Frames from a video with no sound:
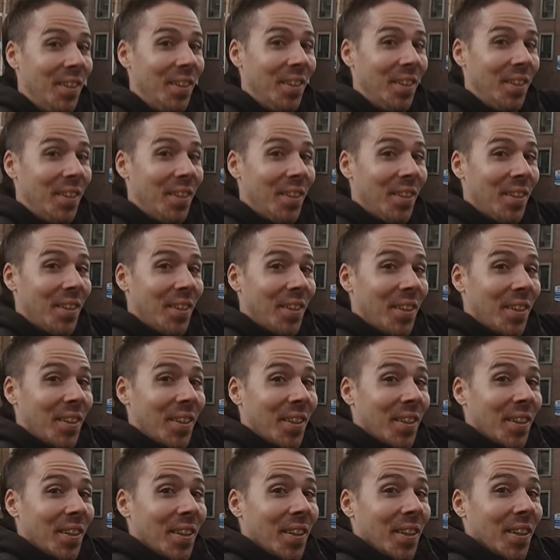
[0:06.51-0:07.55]

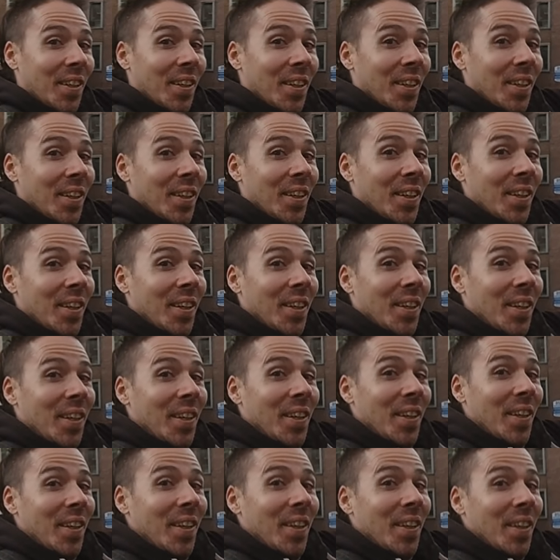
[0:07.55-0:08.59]

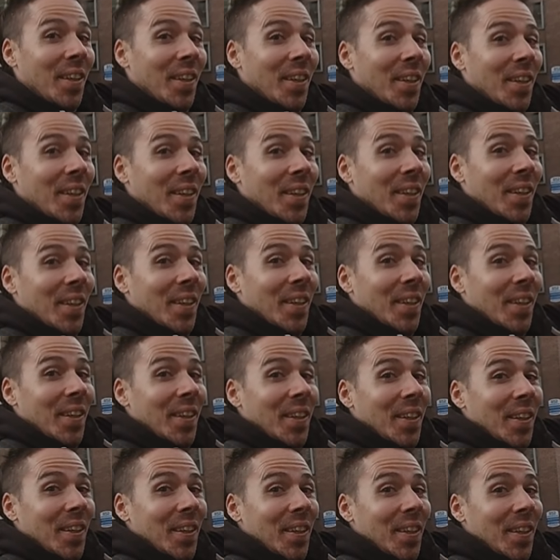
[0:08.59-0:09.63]

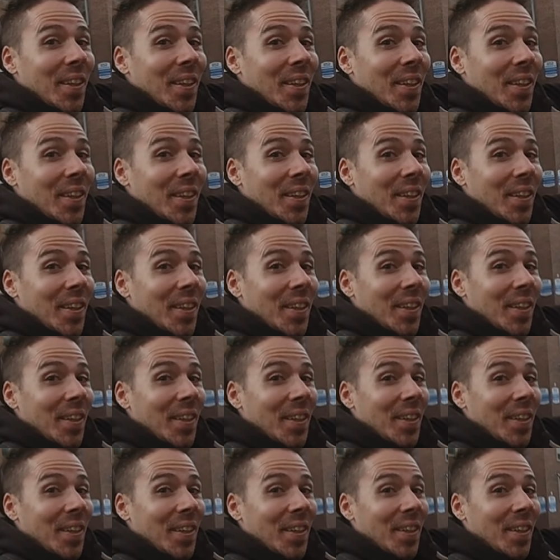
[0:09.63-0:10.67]

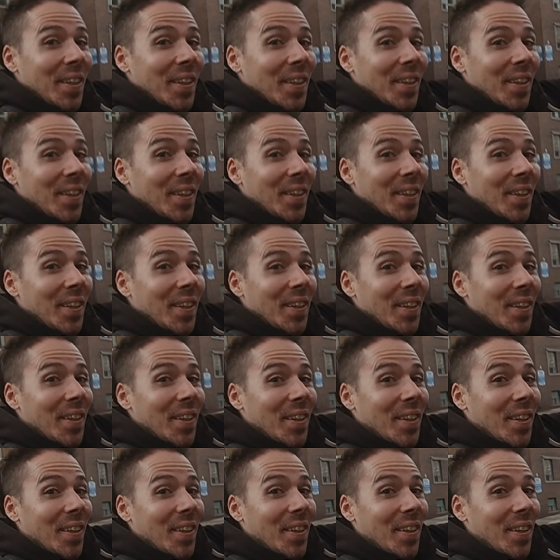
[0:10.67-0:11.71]

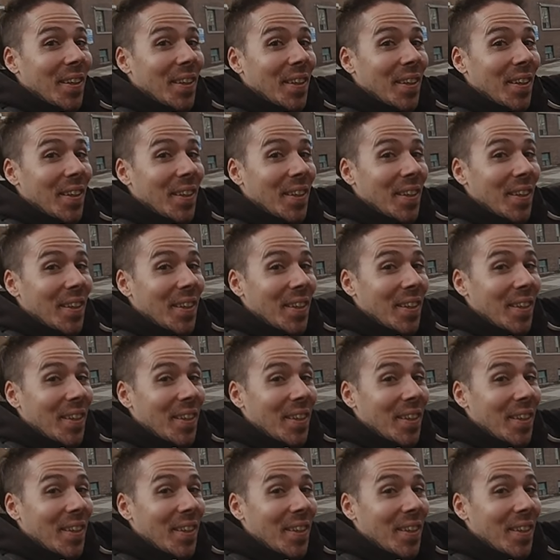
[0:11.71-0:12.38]
Nobody speaks.